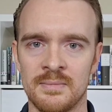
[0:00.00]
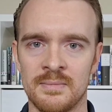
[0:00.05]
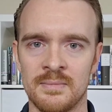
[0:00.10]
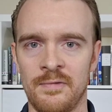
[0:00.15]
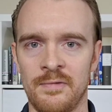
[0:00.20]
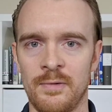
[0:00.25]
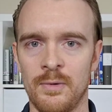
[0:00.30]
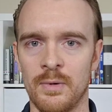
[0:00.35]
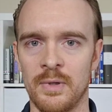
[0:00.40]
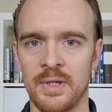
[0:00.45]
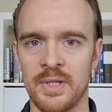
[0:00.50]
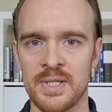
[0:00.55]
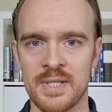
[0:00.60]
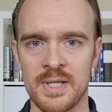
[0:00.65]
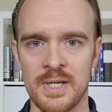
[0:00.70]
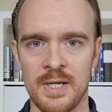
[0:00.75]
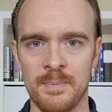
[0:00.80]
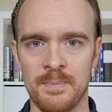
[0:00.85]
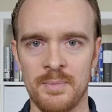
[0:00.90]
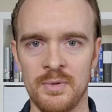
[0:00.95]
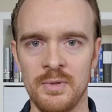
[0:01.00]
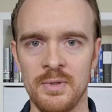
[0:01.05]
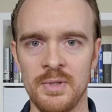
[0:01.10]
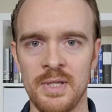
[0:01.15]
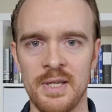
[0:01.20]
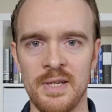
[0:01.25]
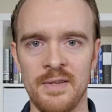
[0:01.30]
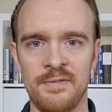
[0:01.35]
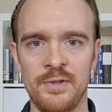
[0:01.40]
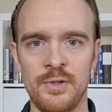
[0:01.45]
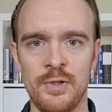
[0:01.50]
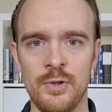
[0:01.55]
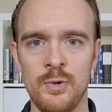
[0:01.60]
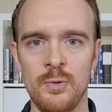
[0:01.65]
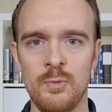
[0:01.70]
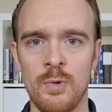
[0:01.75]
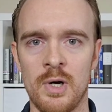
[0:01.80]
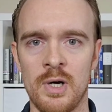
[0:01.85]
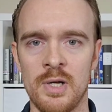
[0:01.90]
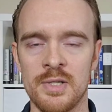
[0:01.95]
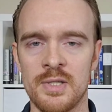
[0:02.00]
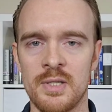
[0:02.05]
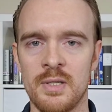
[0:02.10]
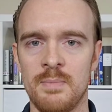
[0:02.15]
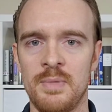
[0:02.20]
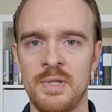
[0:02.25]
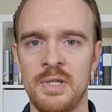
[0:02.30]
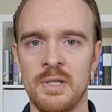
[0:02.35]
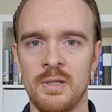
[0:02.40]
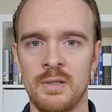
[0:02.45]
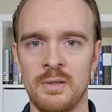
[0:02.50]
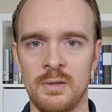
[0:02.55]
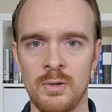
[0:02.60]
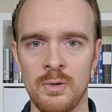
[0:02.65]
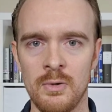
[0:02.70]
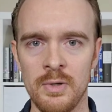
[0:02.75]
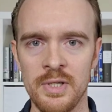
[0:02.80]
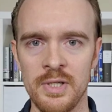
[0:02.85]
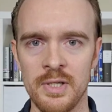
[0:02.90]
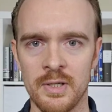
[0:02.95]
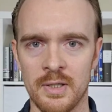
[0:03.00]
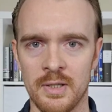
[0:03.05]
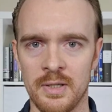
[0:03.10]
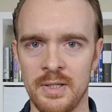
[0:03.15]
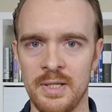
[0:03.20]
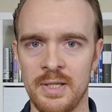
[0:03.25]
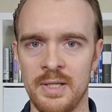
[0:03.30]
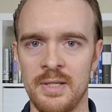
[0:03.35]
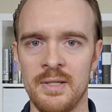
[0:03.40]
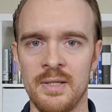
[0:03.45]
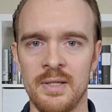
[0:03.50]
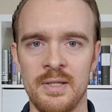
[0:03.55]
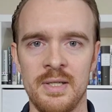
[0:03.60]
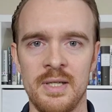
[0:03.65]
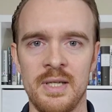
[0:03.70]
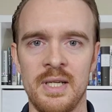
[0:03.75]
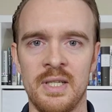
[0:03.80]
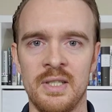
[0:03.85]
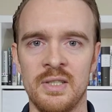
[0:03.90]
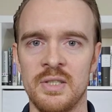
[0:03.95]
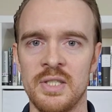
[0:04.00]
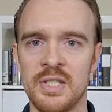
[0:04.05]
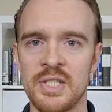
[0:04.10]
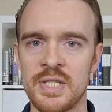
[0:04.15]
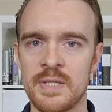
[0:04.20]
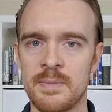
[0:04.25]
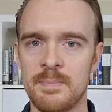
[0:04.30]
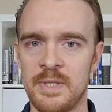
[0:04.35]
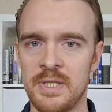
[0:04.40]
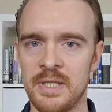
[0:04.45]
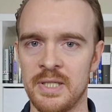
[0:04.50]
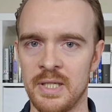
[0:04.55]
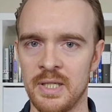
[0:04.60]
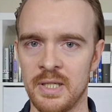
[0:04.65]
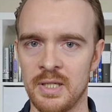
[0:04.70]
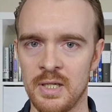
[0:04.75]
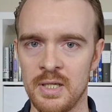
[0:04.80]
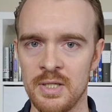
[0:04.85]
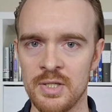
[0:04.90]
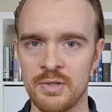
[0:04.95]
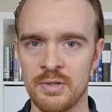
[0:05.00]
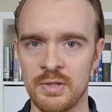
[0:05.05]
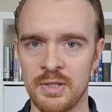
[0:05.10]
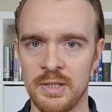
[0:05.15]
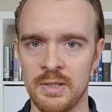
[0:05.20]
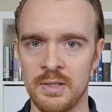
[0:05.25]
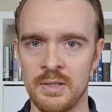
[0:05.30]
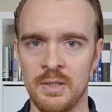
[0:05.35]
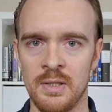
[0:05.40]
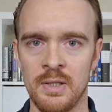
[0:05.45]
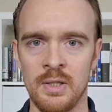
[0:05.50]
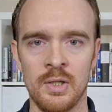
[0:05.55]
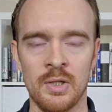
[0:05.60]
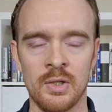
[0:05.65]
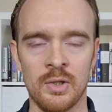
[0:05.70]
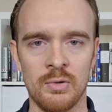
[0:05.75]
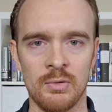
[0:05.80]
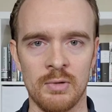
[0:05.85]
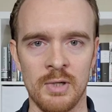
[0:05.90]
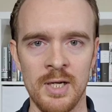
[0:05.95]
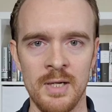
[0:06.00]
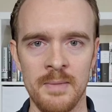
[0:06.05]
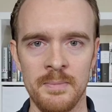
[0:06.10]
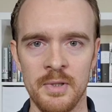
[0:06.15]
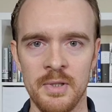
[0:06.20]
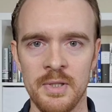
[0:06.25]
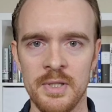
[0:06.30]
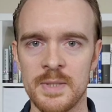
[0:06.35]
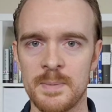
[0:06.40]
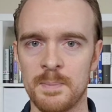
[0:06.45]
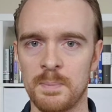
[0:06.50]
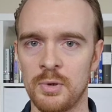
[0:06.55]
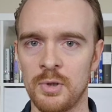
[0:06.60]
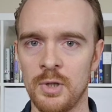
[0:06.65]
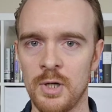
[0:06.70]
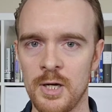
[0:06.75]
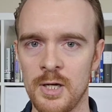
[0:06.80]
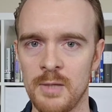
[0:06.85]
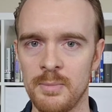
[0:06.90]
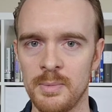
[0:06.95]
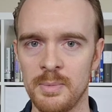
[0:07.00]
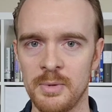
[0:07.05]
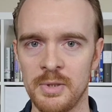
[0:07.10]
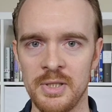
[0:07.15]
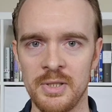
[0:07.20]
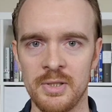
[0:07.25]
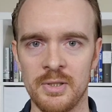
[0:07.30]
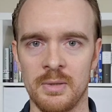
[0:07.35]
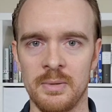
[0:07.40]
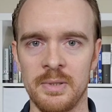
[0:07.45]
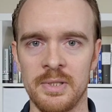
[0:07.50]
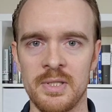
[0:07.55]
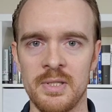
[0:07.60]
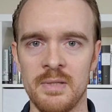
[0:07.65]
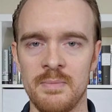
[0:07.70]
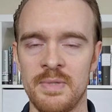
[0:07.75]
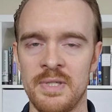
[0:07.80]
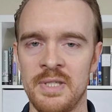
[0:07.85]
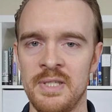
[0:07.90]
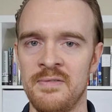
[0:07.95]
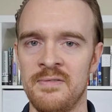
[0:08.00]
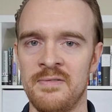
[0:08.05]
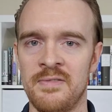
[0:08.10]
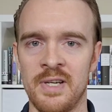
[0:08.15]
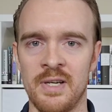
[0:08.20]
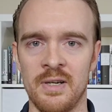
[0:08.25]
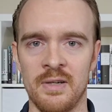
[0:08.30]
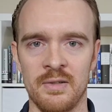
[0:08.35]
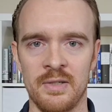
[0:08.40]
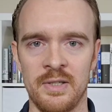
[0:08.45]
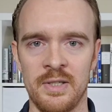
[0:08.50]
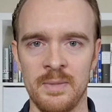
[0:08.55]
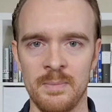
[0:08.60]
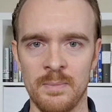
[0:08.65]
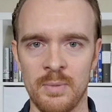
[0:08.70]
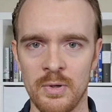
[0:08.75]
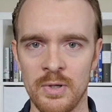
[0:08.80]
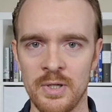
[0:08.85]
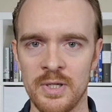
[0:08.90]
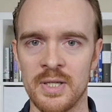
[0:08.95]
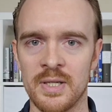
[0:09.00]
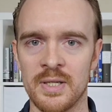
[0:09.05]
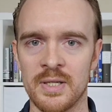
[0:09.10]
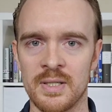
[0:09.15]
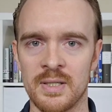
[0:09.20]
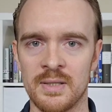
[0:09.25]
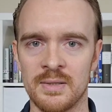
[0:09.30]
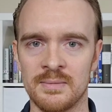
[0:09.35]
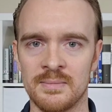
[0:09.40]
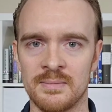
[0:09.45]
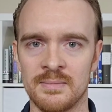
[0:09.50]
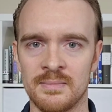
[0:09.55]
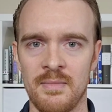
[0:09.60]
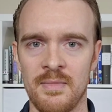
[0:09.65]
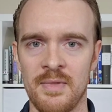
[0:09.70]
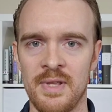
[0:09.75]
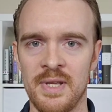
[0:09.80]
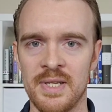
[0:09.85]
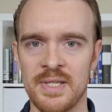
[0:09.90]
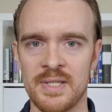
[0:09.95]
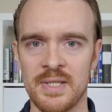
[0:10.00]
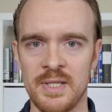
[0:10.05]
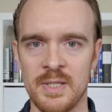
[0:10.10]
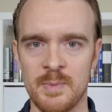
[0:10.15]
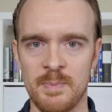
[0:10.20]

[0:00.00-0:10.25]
For example, if you want to be a lawyer in an English-speaking country, grammar is probably going to be very important. This is